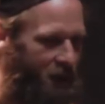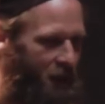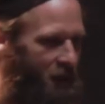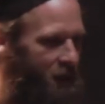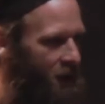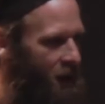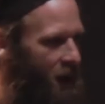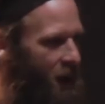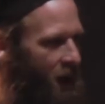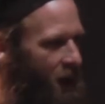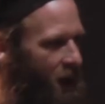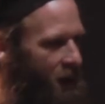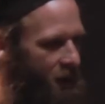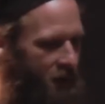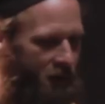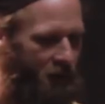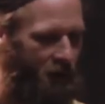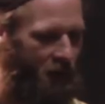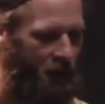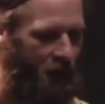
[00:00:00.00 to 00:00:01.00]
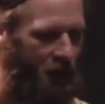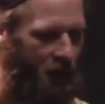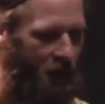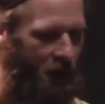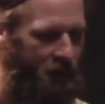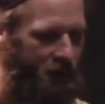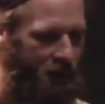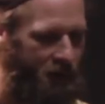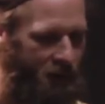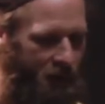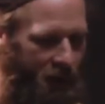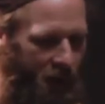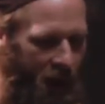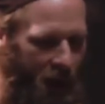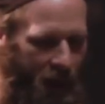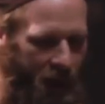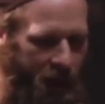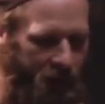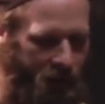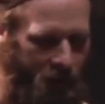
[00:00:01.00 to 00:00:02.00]
on, on
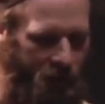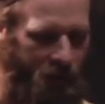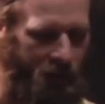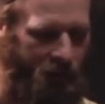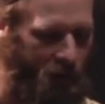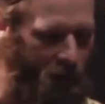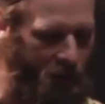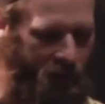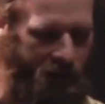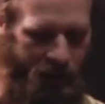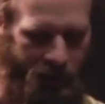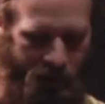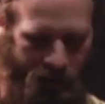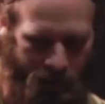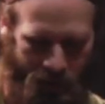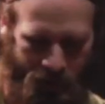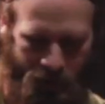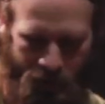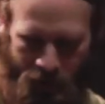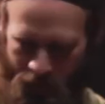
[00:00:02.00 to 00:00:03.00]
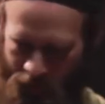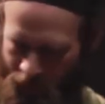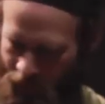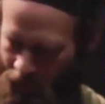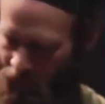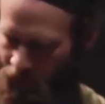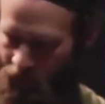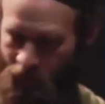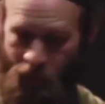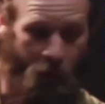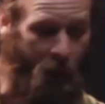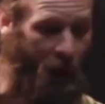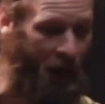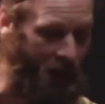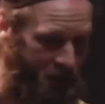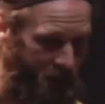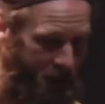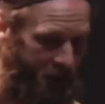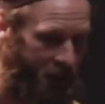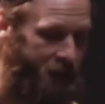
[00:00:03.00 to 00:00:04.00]
online to the luthier who, who
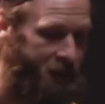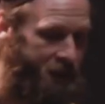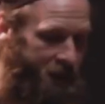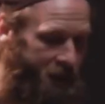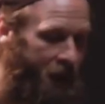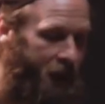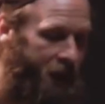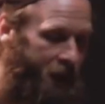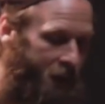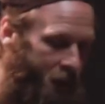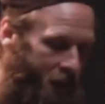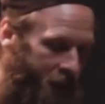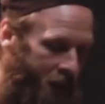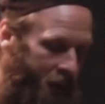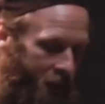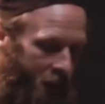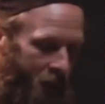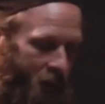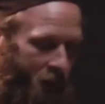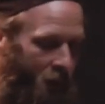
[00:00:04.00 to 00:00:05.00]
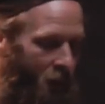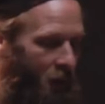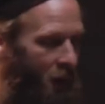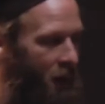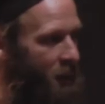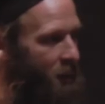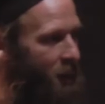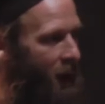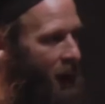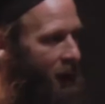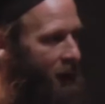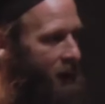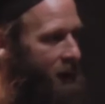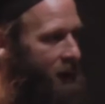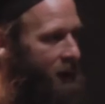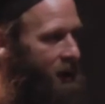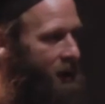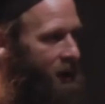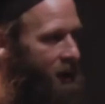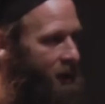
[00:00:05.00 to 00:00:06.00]
actually had studied with Hiren Roy back
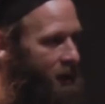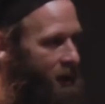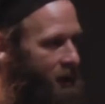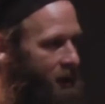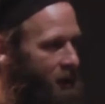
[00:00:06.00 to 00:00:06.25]
in